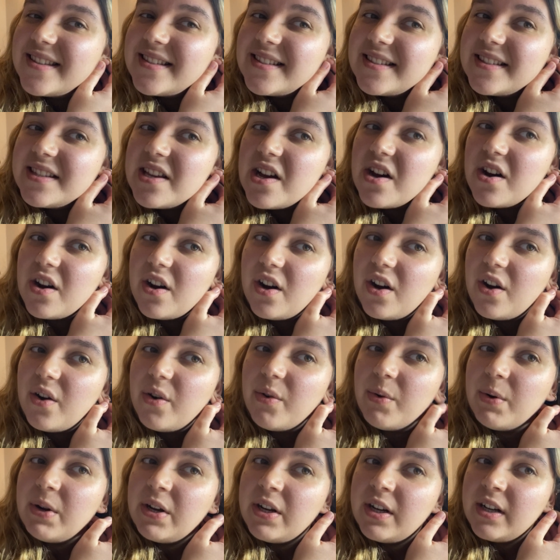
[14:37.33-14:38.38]

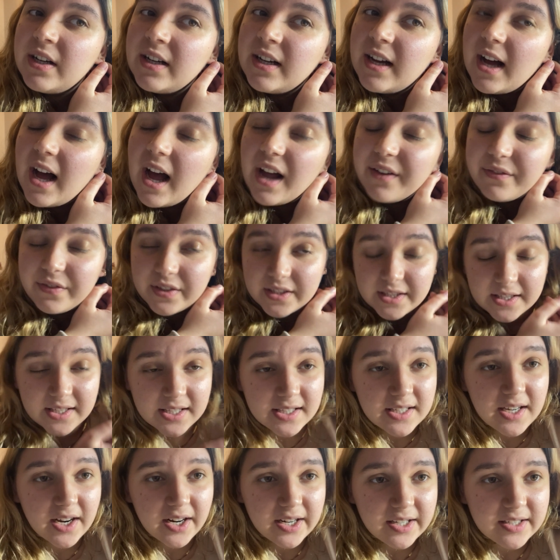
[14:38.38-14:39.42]
So I've been
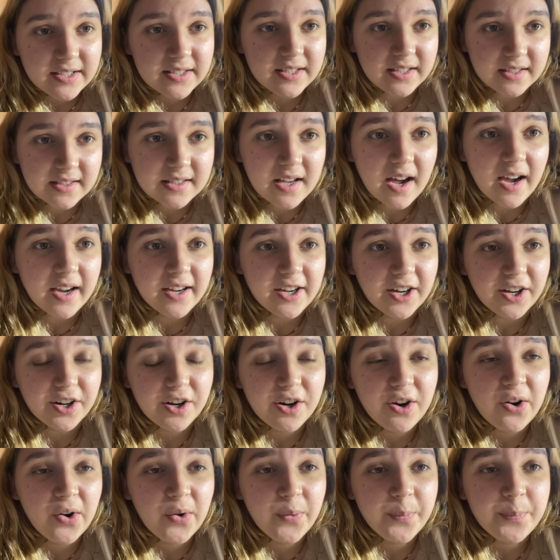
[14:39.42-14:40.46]
studying since I got
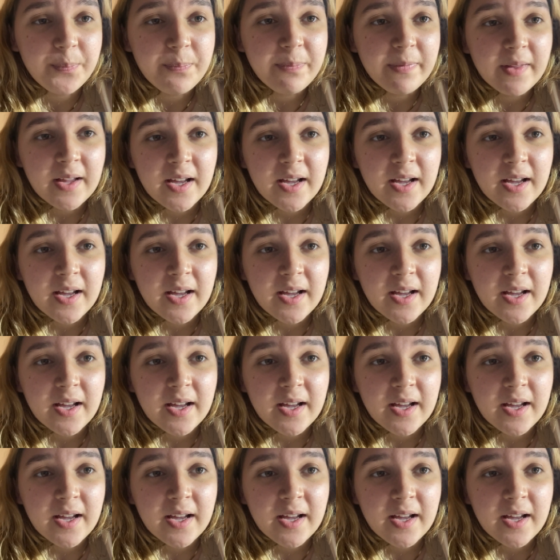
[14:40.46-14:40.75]
home.